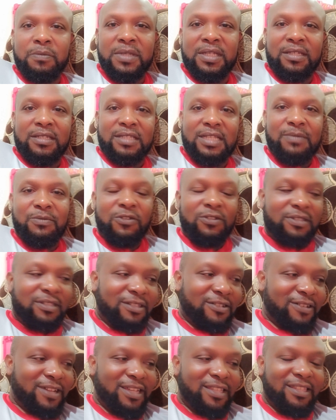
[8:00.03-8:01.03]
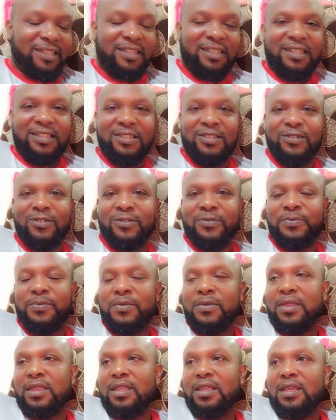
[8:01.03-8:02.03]
me, it's about Sarai today. So,
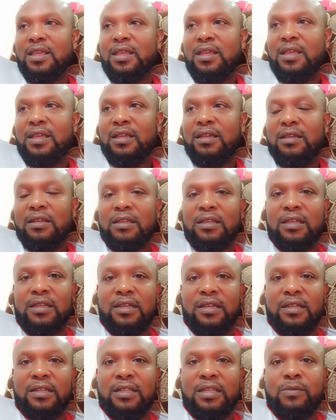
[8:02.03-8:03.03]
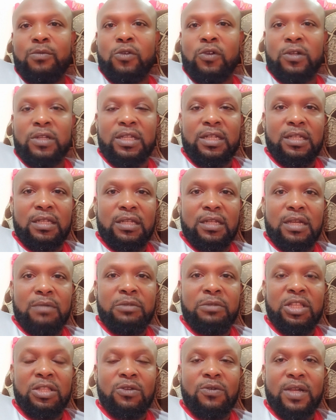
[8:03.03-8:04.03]
yeah, the morning, a
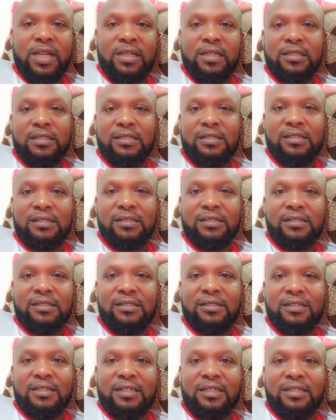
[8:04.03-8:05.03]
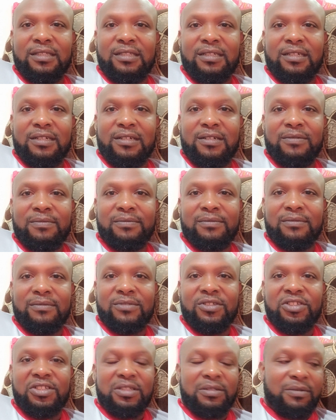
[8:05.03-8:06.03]
bit quiet, right?
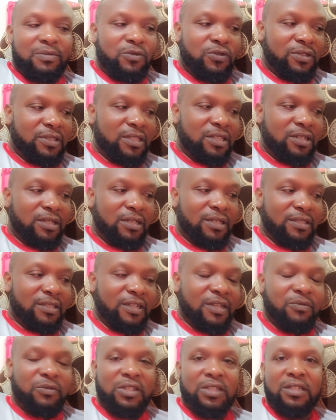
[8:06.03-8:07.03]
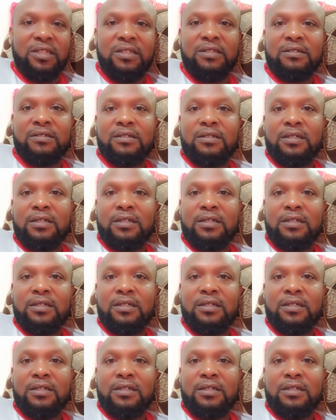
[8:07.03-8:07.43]
She's getting her tablet there.